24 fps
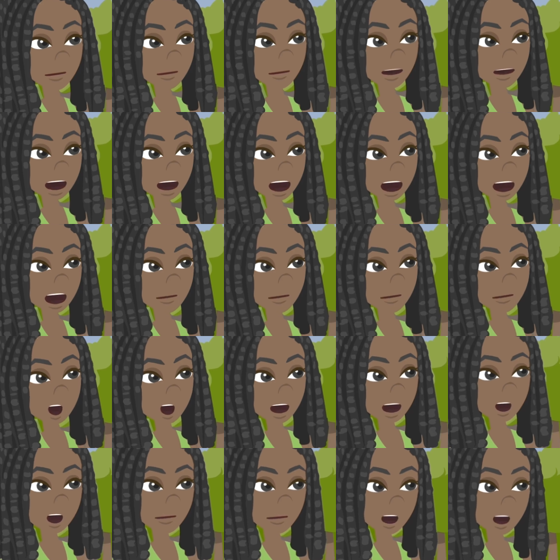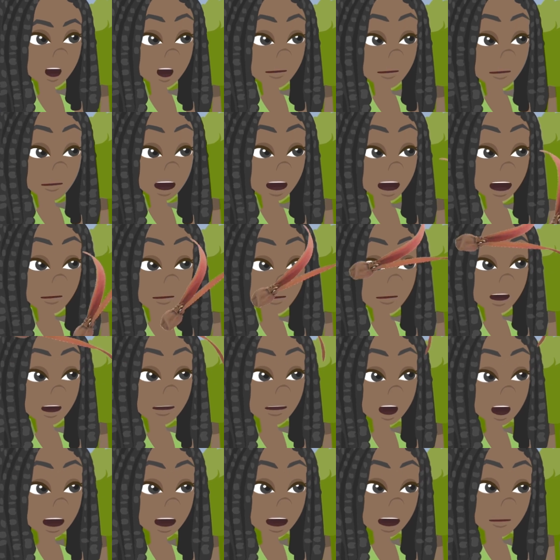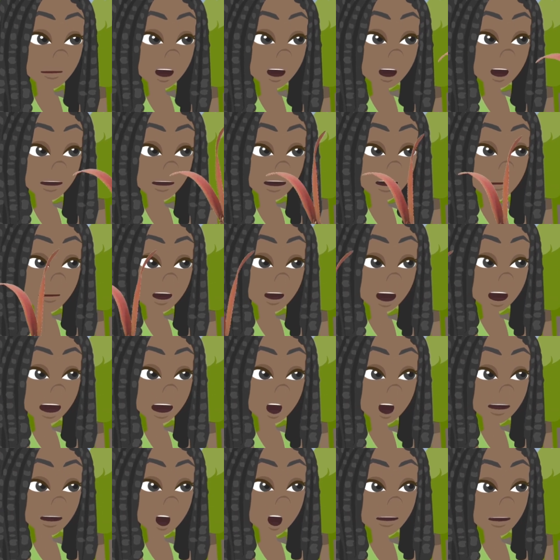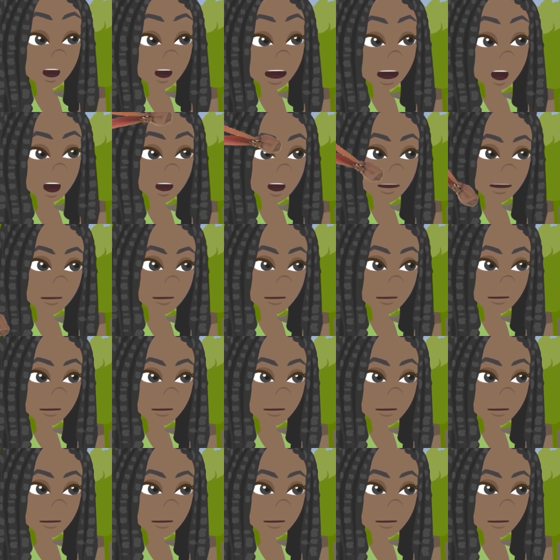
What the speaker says: Winged seeds like drumstick and maple get blown by the wind,